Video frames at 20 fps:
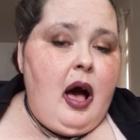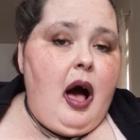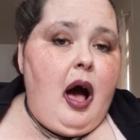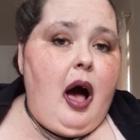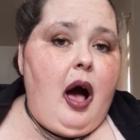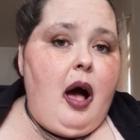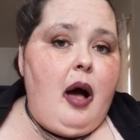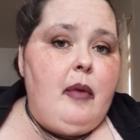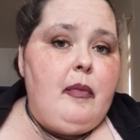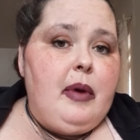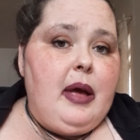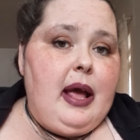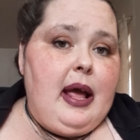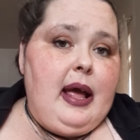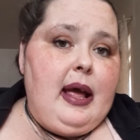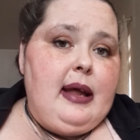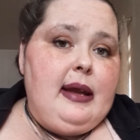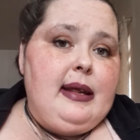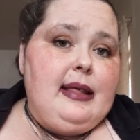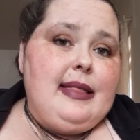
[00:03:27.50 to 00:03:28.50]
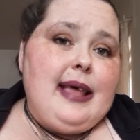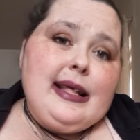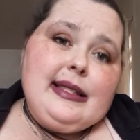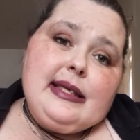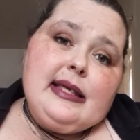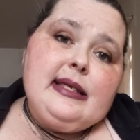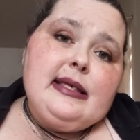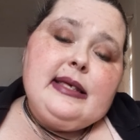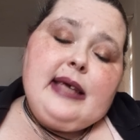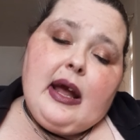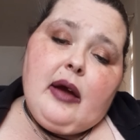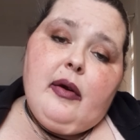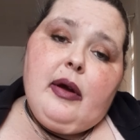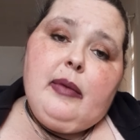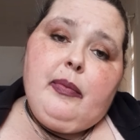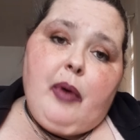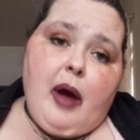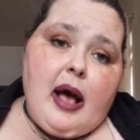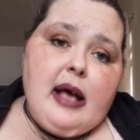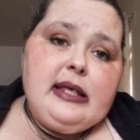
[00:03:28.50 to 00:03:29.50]
And that's a
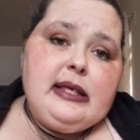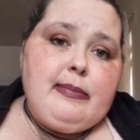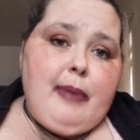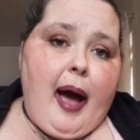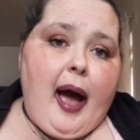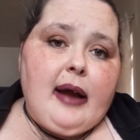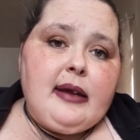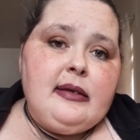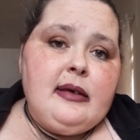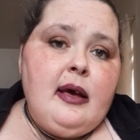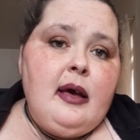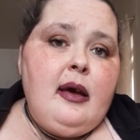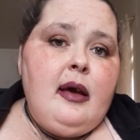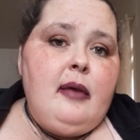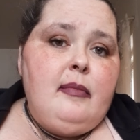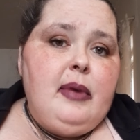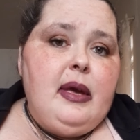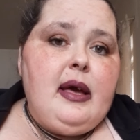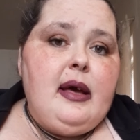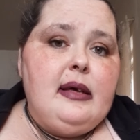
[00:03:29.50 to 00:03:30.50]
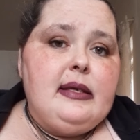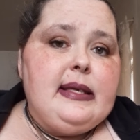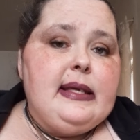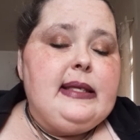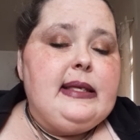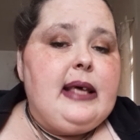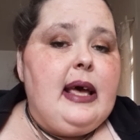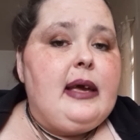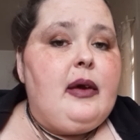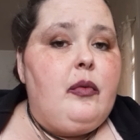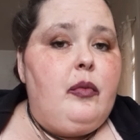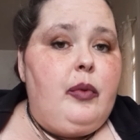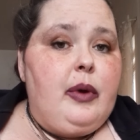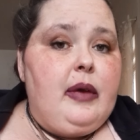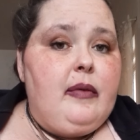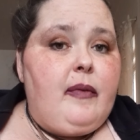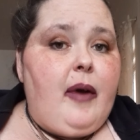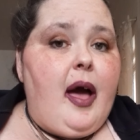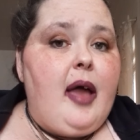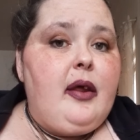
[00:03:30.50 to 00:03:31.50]
scary prospect, because it's like
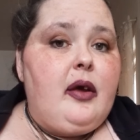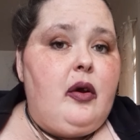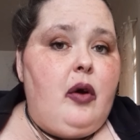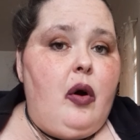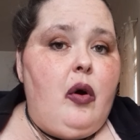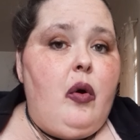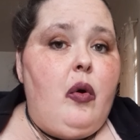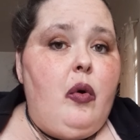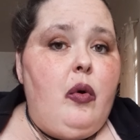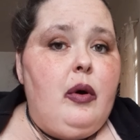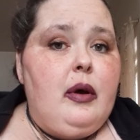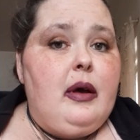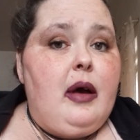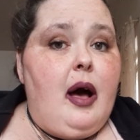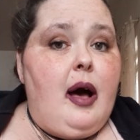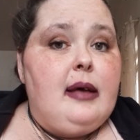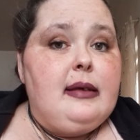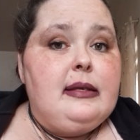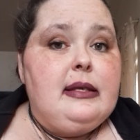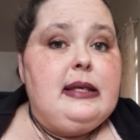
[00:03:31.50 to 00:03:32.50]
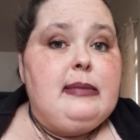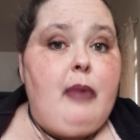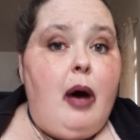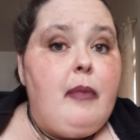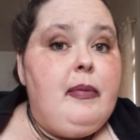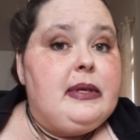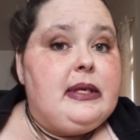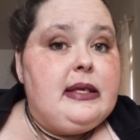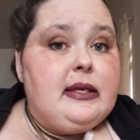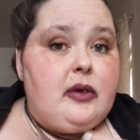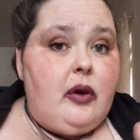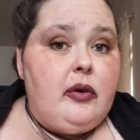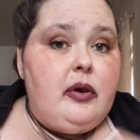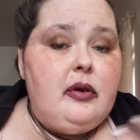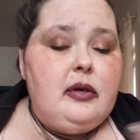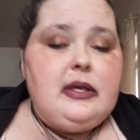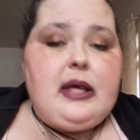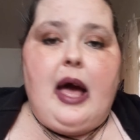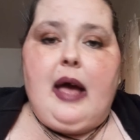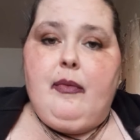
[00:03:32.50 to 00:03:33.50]
we've got to go, small business
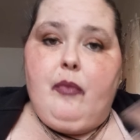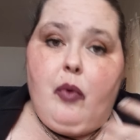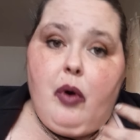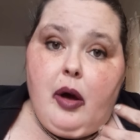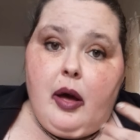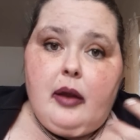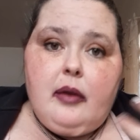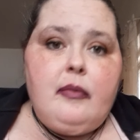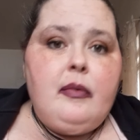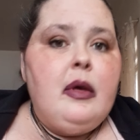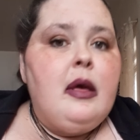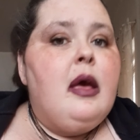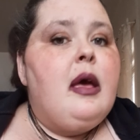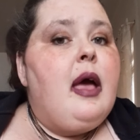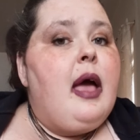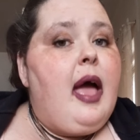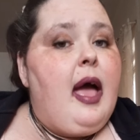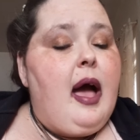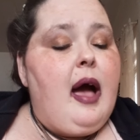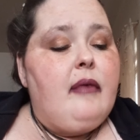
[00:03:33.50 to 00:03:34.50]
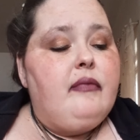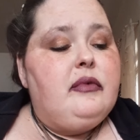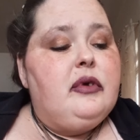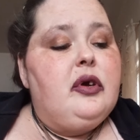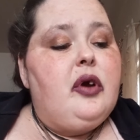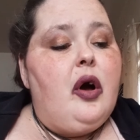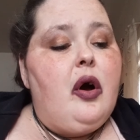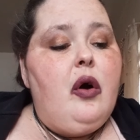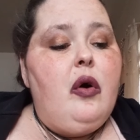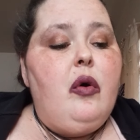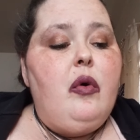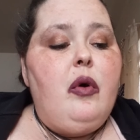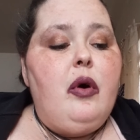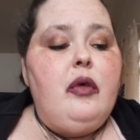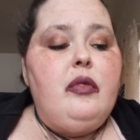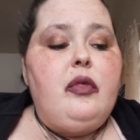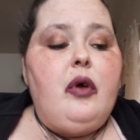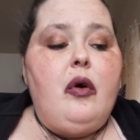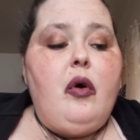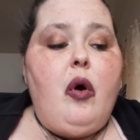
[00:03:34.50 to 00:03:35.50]
owners, I'm one, have to
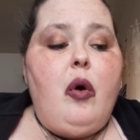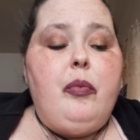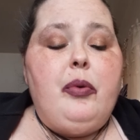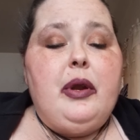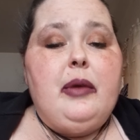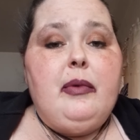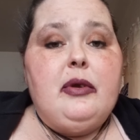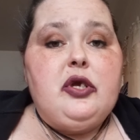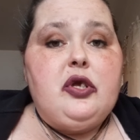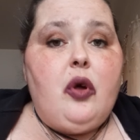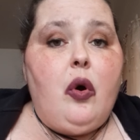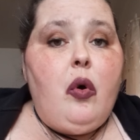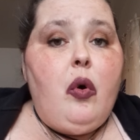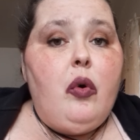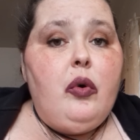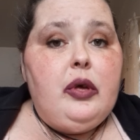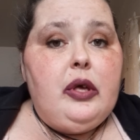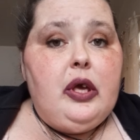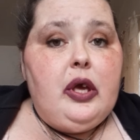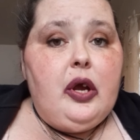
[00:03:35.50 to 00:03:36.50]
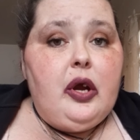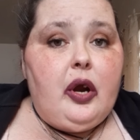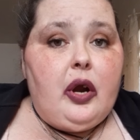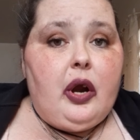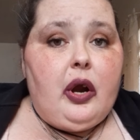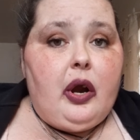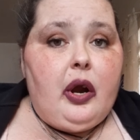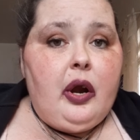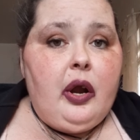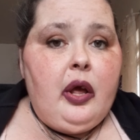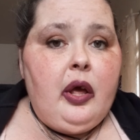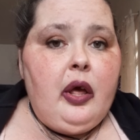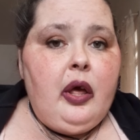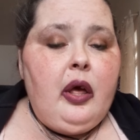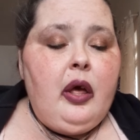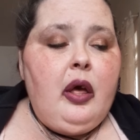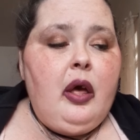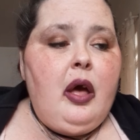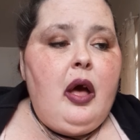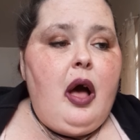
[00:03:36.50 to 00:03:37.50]
go pretty much the whole year,
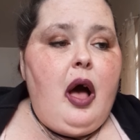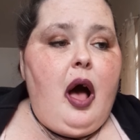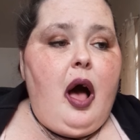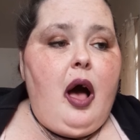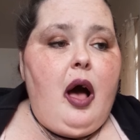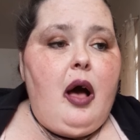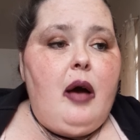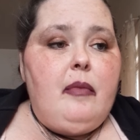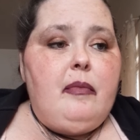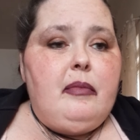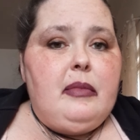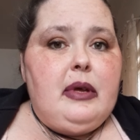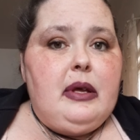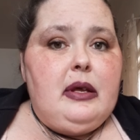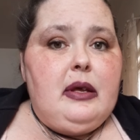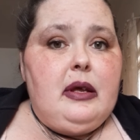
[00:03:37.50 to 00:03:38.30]
trying